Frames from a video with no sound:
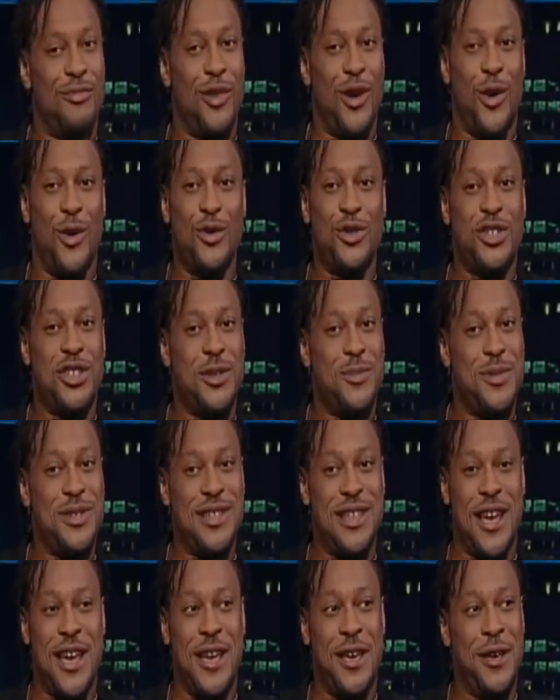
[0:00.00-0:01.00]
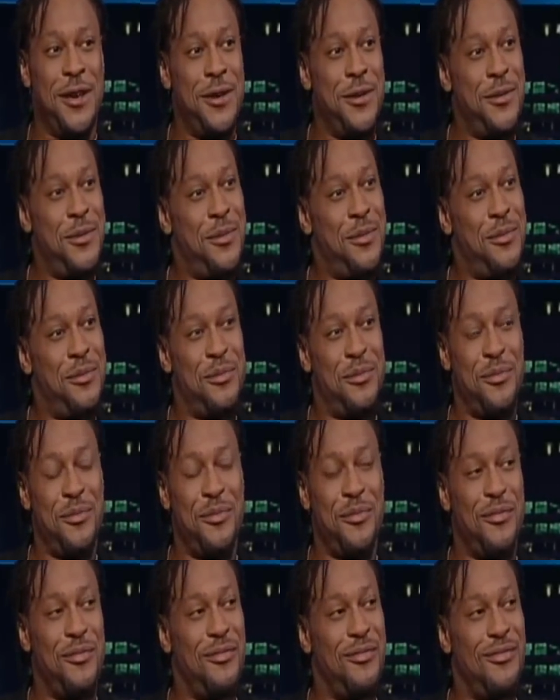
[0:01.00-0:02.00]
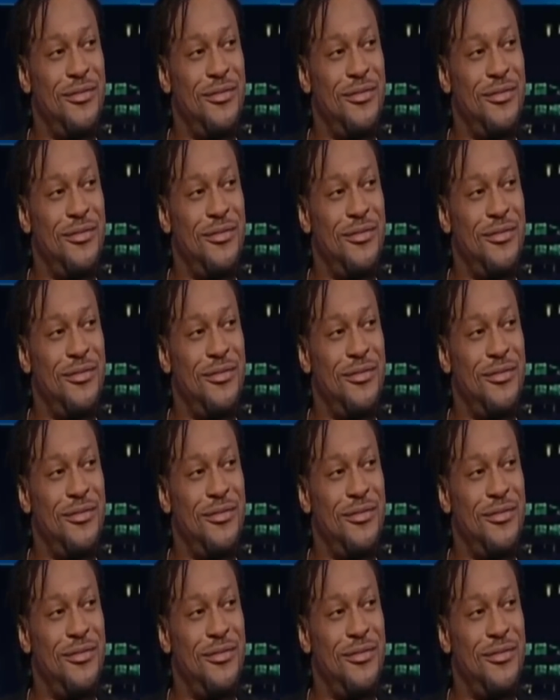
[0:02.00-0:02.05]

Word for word: Old Ship of Zion. Ooh.